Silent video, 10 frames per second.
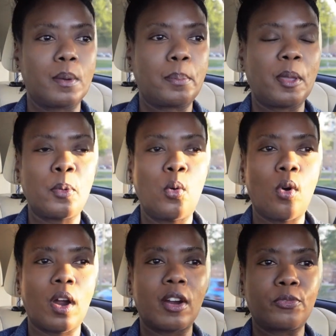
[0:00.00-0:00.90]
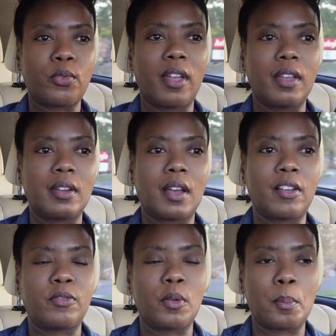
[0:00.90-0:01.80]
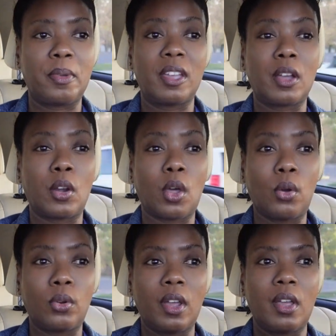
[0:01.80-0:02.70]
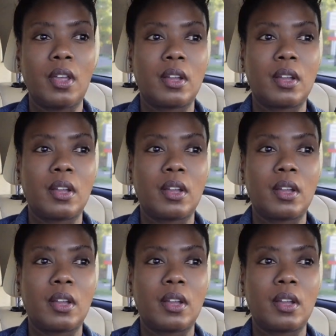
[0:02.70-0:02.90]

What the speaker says: people who are afraid of being alone,